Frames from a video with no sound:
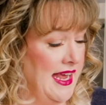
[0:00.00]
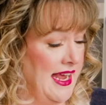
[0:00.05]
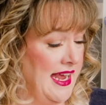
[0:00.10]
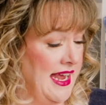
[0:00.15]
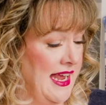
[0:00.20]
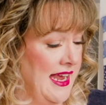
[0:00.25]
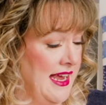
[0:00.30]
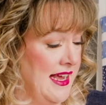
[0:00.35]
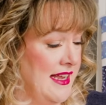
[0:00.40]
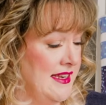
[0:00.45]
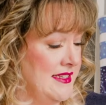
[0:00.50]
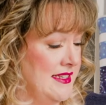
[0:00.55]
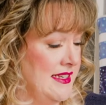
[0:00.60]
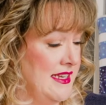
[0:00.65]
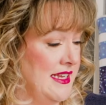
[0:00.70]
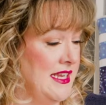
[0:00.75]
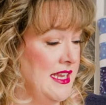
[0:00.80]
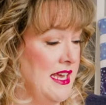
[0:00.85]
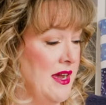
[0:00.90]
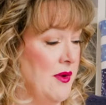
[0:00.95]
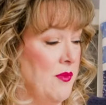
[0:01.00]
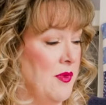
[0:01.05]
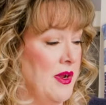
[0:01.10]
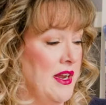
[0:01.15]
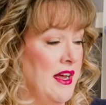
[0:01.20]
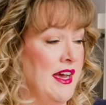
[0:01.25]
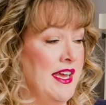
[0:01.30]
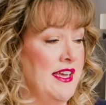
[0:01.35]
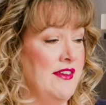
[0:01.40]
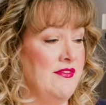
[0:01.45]
And what
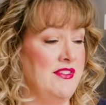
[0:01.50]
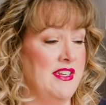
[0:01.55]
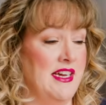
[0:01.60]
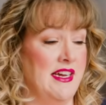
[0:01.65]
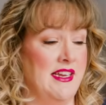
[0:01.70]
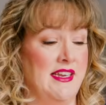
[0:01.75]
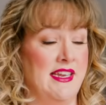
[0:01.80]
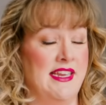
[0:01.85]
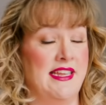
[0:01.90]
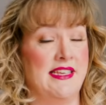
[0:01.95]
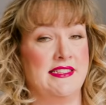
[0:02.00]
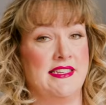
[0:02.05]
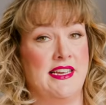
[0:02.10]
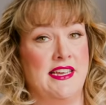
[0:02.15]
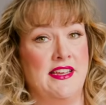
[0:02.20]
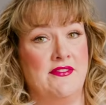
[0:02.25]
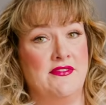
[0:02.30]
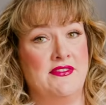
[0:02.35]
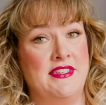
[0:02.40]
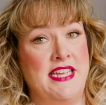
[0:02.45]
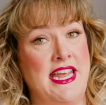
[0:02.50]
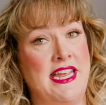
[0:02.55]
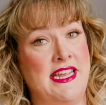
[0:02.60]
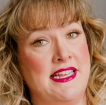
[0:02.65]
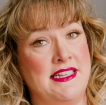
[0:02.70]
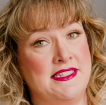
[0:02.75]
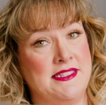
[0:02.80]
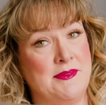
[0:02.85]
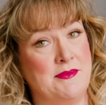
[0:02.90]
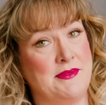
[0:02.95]
I have done is I have
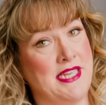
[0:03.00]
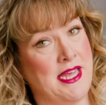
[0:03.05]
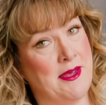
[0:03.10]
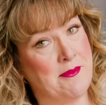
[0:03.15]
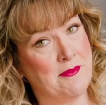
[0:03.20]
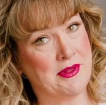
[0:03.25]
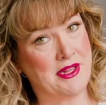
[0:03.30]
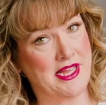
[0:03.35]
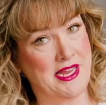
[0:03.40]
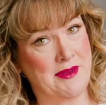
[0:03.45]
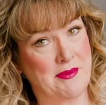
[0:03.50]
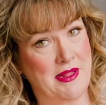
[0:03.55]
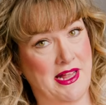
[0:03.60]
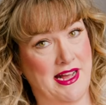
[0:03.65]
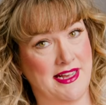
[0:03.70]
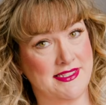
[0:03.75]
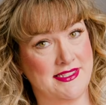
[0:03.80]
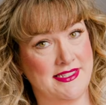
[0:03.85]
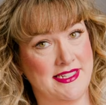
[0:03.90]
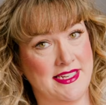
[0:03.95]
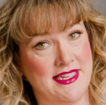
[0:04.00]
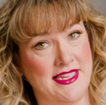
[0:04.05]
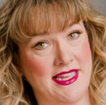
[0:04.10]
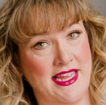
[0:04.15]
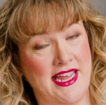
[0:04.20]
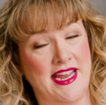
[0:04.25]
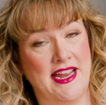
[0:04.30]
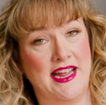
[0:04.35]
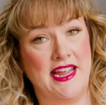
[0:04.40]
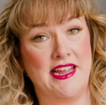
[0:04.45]
taken some template plastic
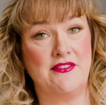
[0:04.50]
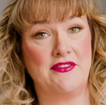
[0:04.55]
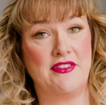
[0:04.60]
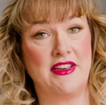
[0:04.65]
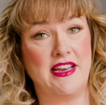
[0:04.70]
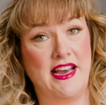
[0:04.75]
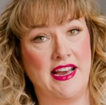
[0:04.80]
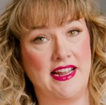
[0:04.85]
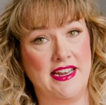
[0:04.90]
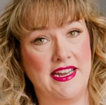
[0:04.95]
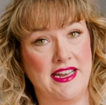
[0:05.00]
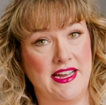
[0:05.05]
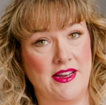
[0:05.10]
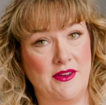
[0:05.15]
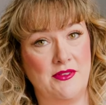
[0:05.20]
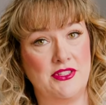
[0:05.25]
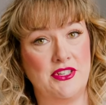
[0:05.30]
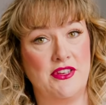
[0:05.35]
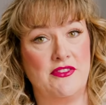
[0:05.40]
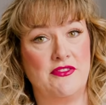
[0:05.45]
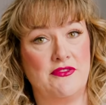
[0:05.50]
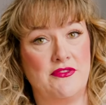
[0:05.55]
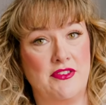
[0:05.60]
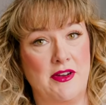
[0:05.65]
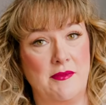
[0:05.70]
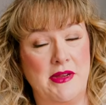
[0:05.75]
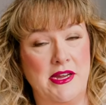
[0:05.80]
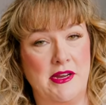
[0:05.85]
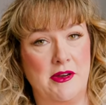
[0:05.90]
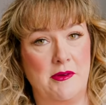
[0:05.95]
and I have cut it out
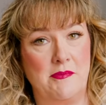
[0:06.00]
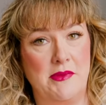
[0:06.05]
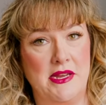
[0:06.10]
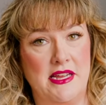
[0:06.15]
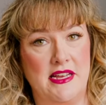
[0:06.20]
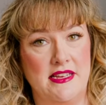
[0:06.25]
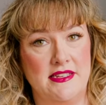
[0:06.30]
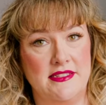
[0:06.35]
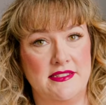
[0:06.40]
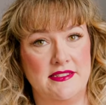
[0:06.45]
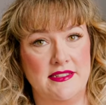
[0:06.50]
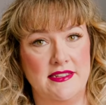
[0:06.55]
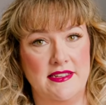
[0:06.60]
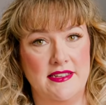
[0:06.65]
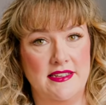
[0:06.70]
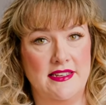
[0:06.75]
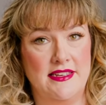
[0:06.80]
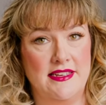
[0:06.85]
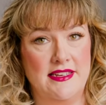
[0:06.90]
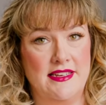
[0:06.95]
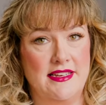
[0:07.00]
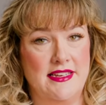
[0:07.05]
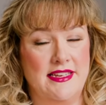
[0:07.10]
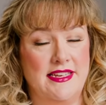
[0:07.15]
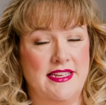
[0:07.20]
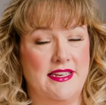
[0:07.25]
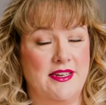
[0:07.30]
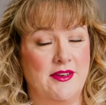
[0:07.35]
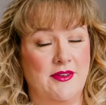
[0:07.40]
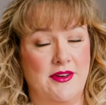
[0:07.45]
from here because,
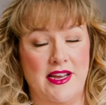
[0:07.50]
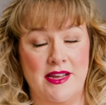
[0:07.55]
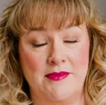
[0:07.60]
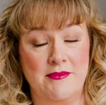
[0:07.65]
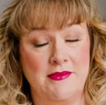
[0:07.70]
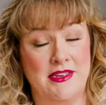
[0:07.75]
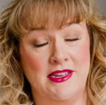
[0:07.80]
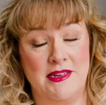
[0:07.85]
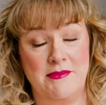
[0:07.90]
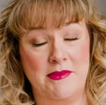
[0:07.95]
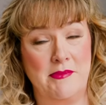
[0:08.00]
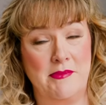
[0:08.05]
you know, I'm going to be